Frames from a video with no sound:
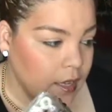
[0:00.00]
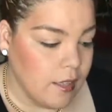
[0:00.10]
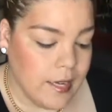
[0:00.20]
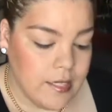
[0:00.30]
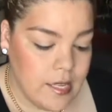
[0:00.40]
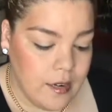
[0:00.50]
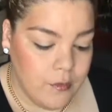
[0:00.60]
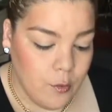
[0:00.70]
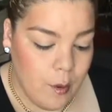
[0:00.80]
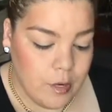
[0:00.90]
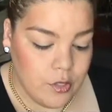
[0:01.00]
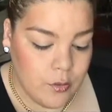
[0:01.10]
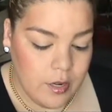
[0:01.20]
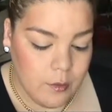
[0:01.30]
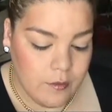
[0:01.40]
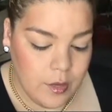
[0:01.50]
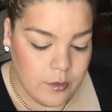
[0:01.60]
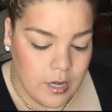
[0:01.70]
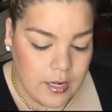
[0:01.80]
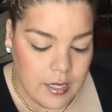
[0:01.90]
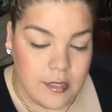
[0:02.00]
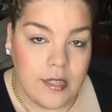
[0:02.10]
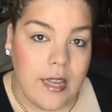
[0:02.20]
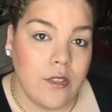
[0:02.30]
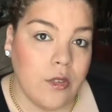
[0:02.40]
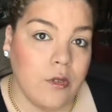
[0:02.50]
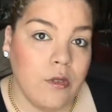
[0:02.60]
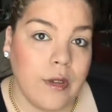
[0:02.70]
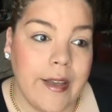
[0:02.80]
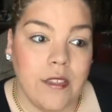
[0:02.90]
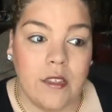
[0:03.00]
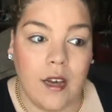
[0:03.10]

Like I said, if you want me to do any reviews on it, stay tuned, you guys,